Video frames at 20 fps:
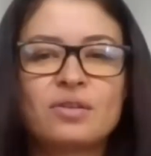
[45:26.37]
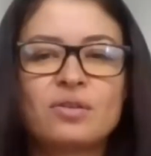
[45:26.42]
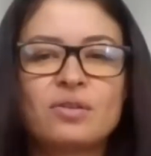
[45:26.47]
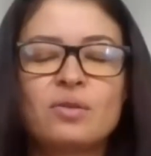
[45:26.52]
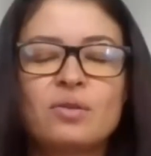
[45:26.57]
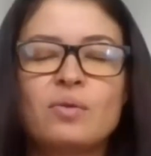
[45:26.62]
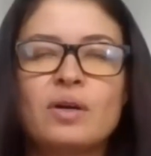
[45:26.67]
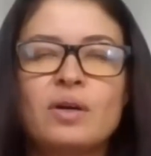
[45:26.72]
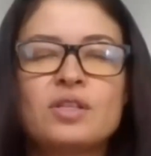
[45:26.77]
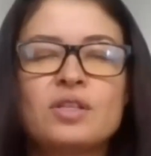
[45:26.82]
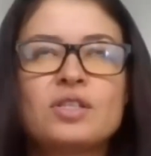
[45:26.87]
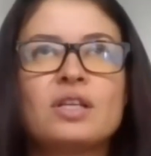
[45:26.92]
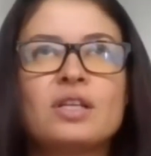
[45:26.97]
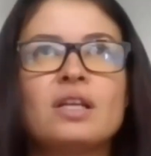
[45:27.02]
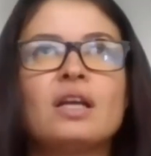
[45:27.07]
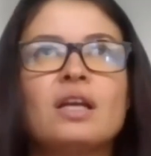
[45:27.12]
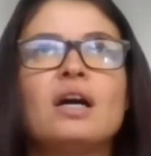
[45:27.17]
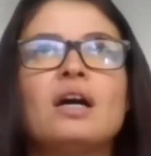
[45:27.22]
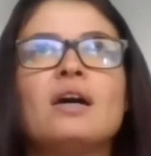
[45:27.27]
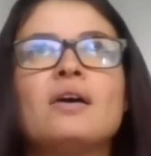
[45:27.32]
a good
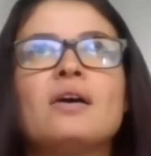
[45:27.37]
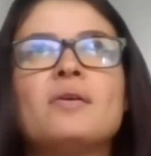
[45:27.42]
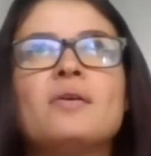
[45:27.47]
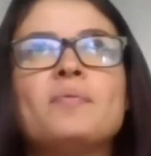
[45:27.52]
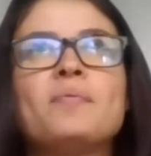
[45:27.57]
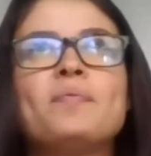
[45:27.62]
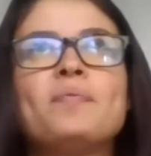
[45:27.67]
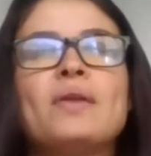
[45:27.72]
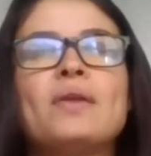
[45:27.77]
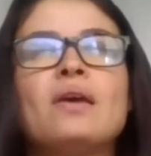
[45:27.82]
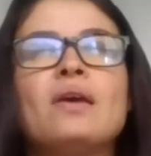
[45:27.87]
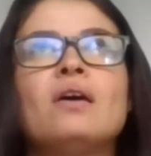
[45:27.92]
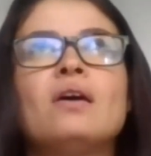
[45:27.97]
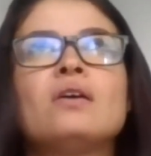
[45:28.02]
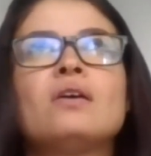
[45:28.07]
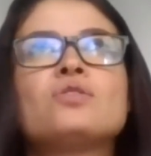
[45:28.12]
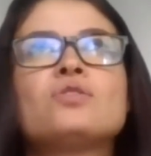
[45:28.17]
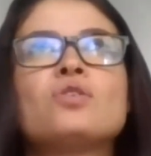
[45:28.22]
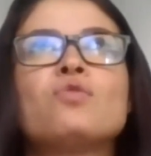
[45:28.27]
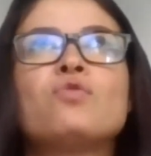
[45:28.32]
question.
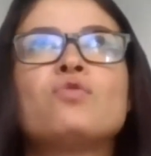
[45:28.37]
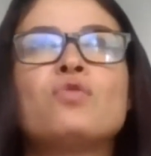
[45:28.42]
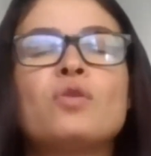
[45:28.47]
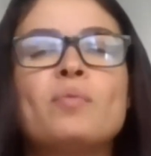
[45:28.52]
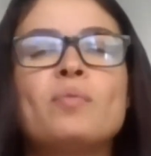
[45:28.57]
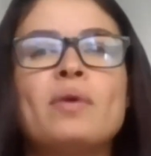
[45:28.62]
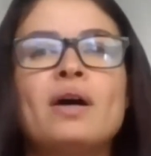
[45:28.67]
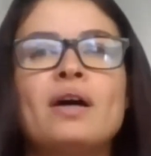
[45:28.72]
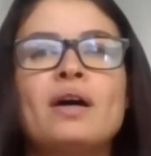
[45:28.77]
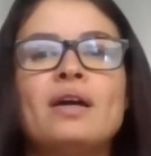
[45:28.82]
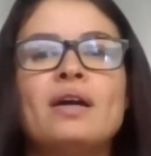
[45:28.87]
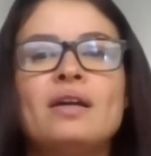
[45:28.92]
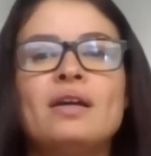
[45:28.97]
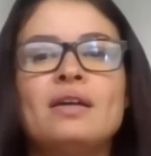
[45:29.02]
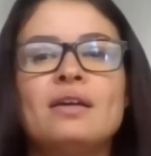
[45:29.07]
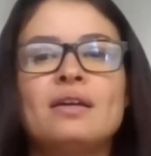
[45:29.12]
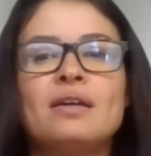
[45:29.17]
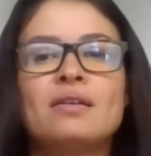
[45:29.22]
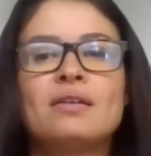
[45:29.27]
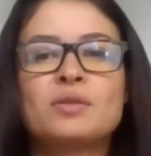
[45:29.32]
So for
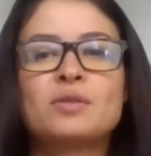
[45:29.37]
my